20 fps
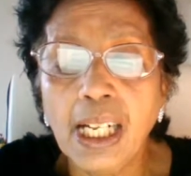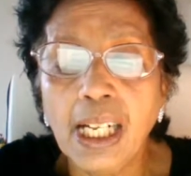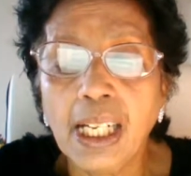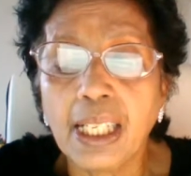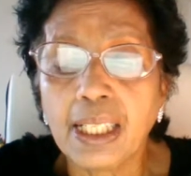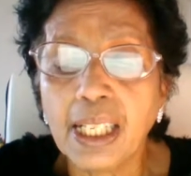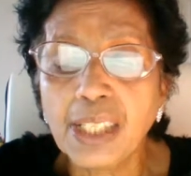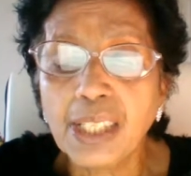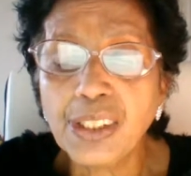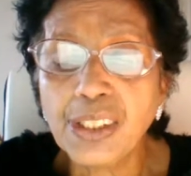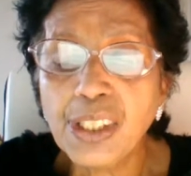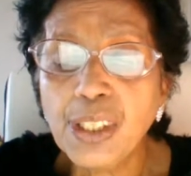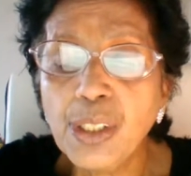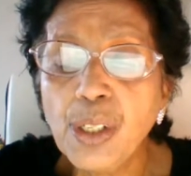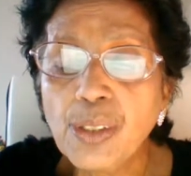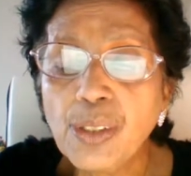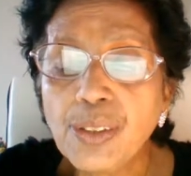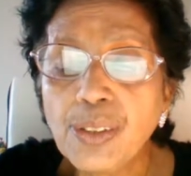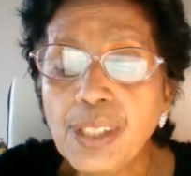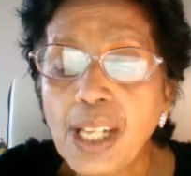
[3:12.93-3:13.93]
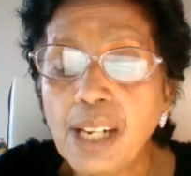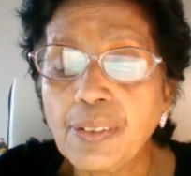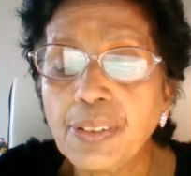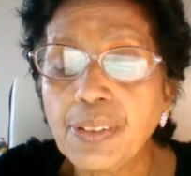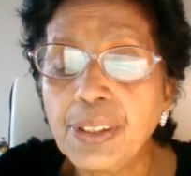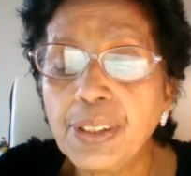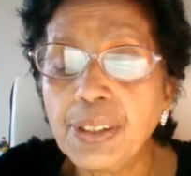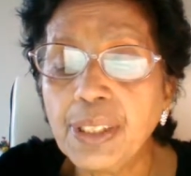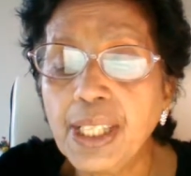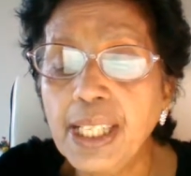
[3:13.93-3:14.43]
rushing yourself
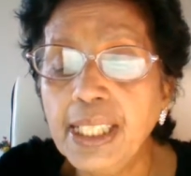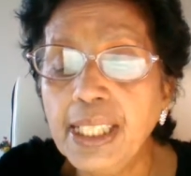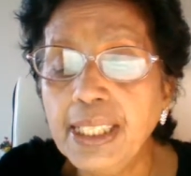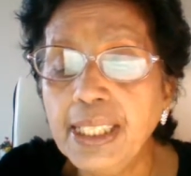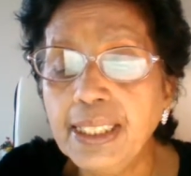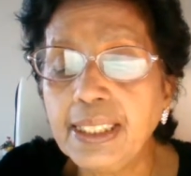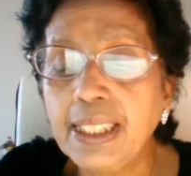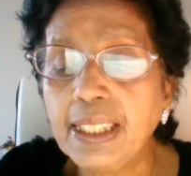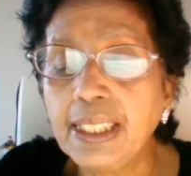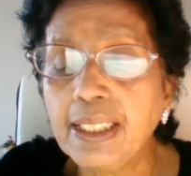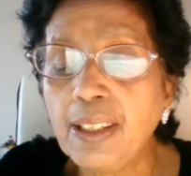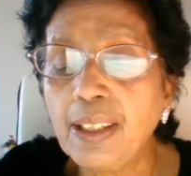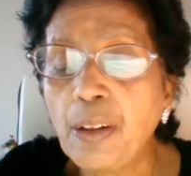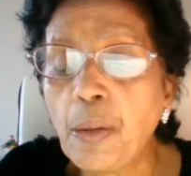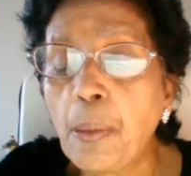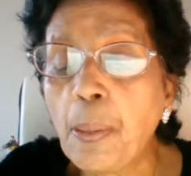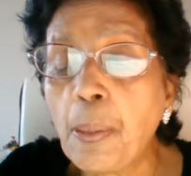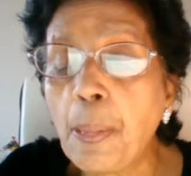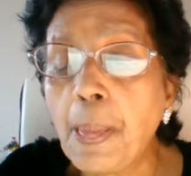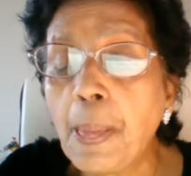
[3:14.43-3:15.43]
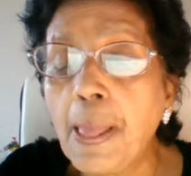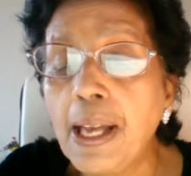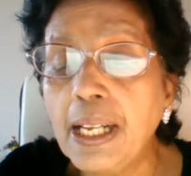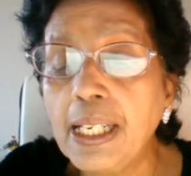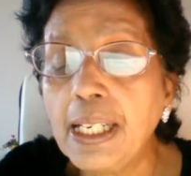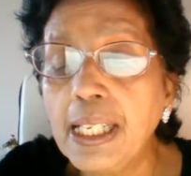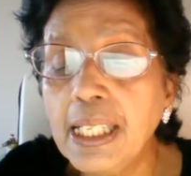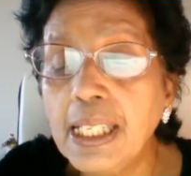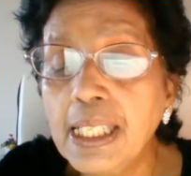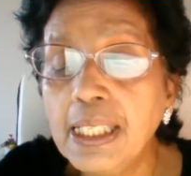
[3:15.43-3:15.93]
into anything,
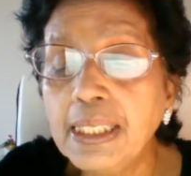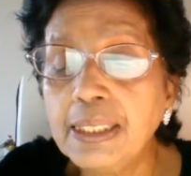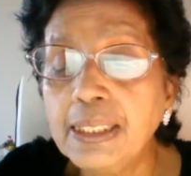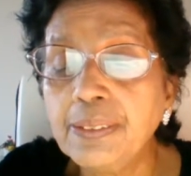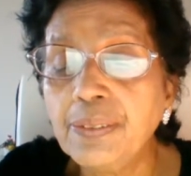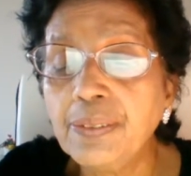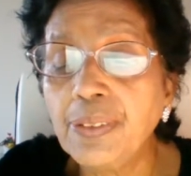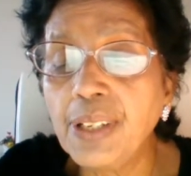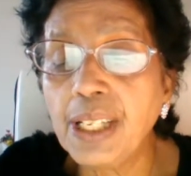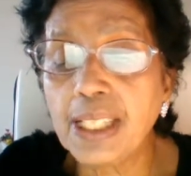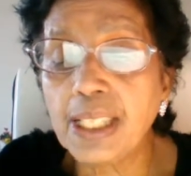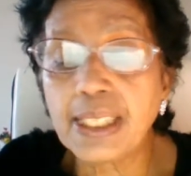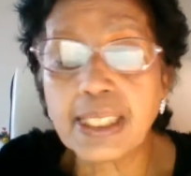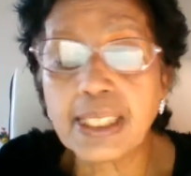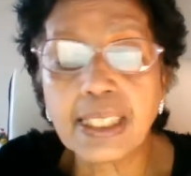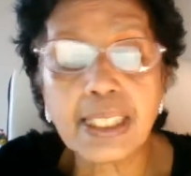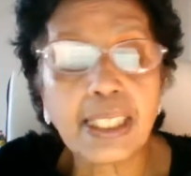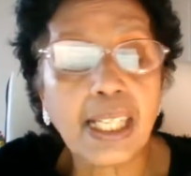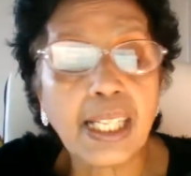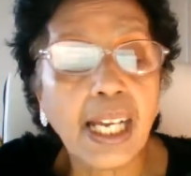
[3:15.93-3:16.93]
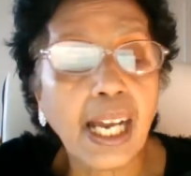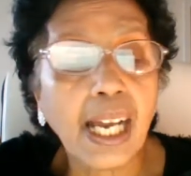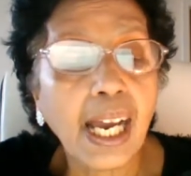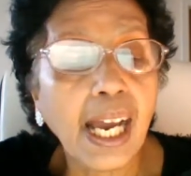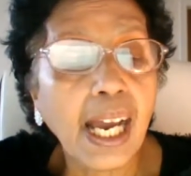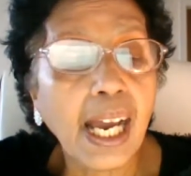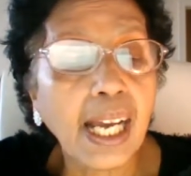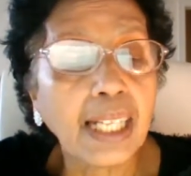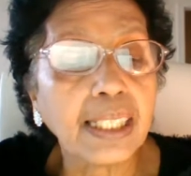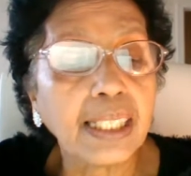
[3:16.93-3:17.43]
learn first
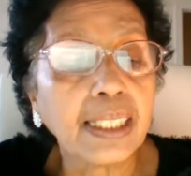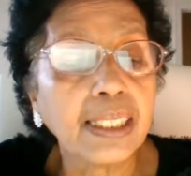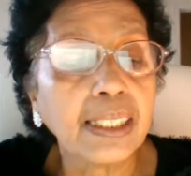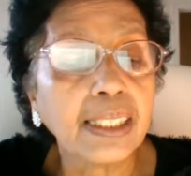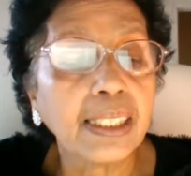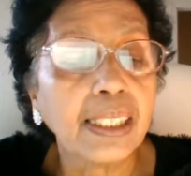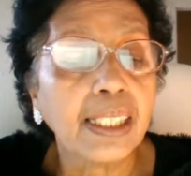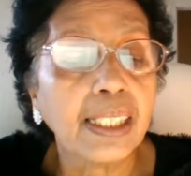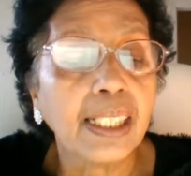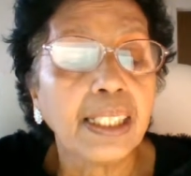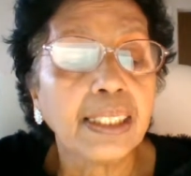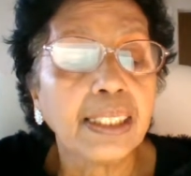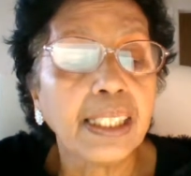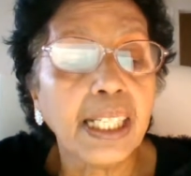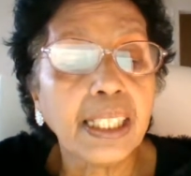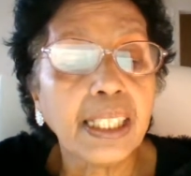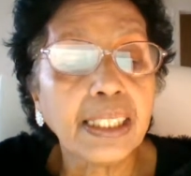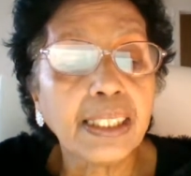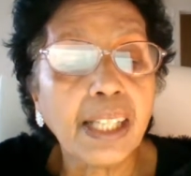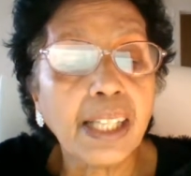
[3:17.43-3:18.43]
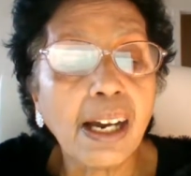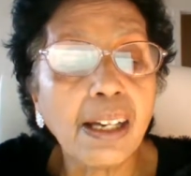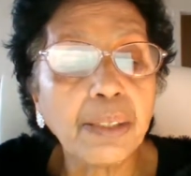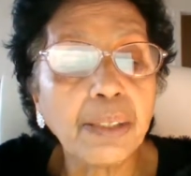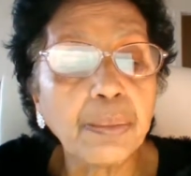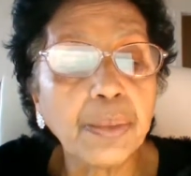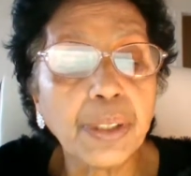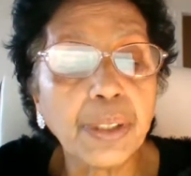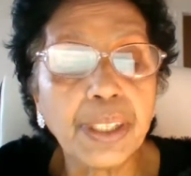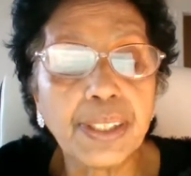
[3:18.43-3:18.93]
and take time
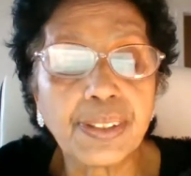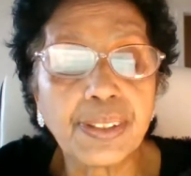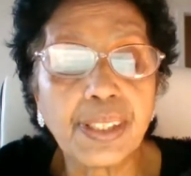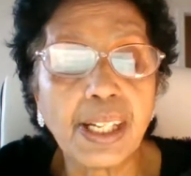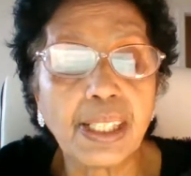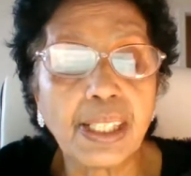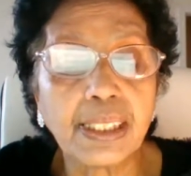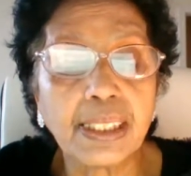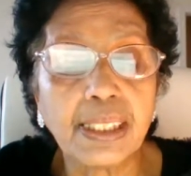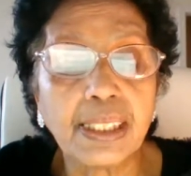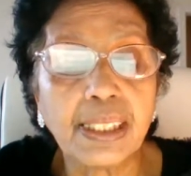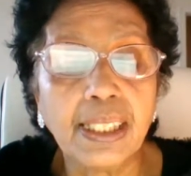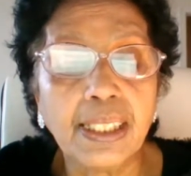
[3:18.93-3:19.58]
to decide.